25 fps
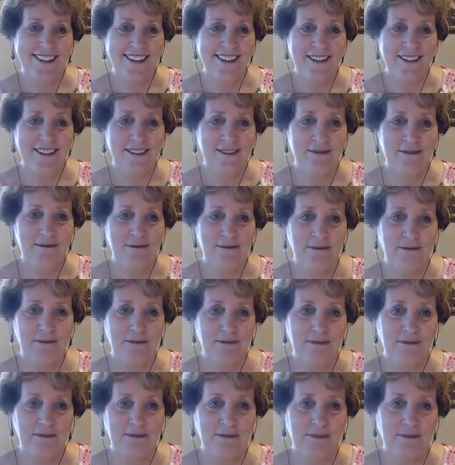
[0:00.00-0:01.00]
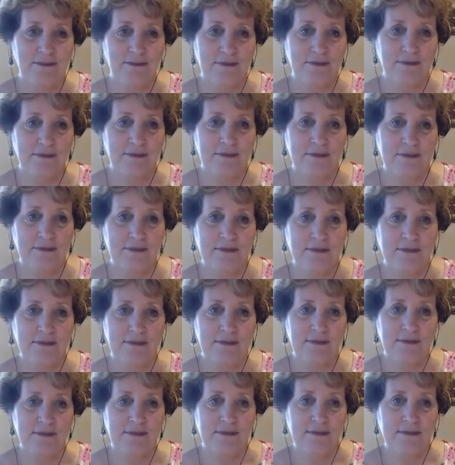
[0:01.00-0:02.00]

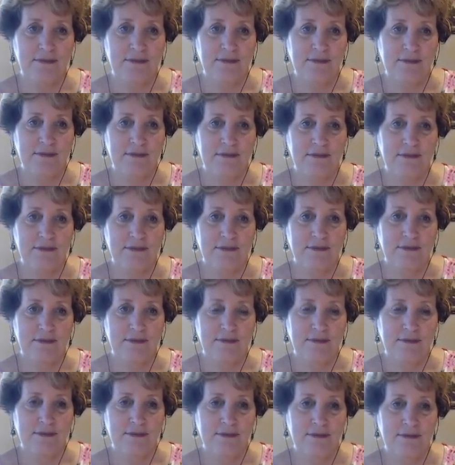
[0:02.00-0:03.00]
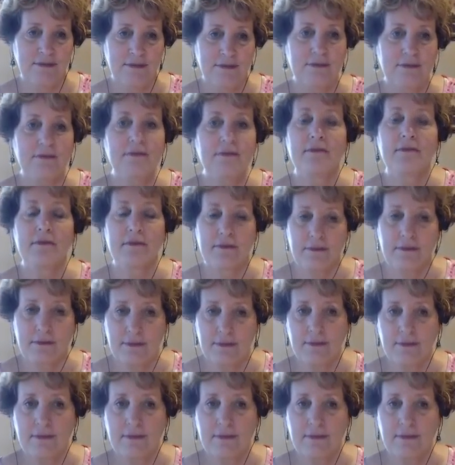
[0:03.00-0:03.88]
(silent)